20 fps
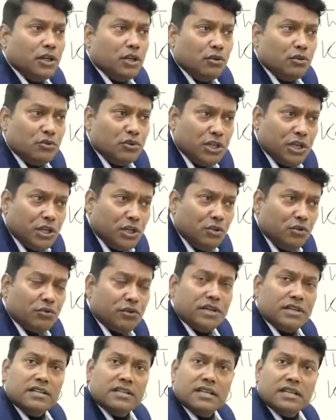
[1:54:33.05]
you JNU
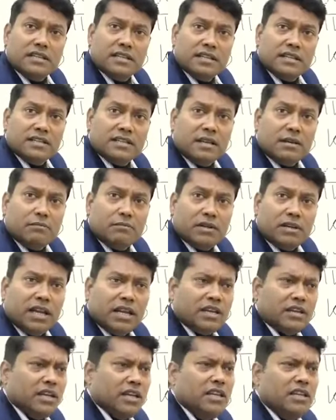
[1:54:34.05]
can take the example,
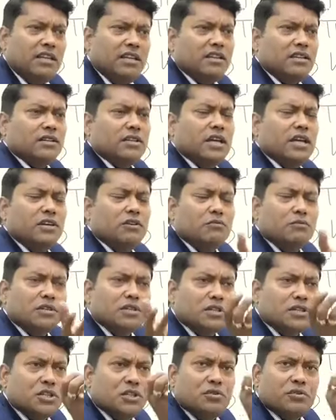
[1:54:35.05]
like any
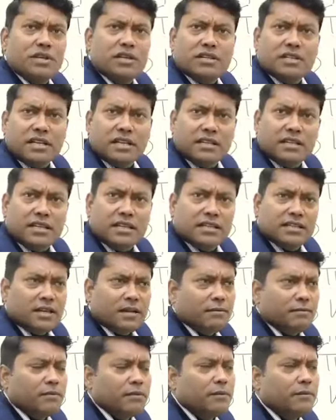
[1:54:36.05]
university you can take the
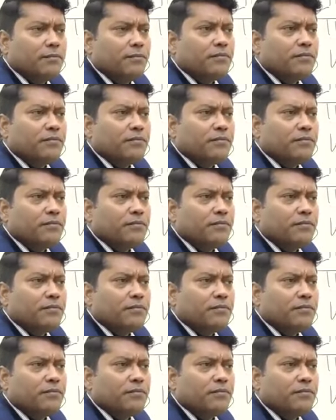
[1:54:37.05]
example.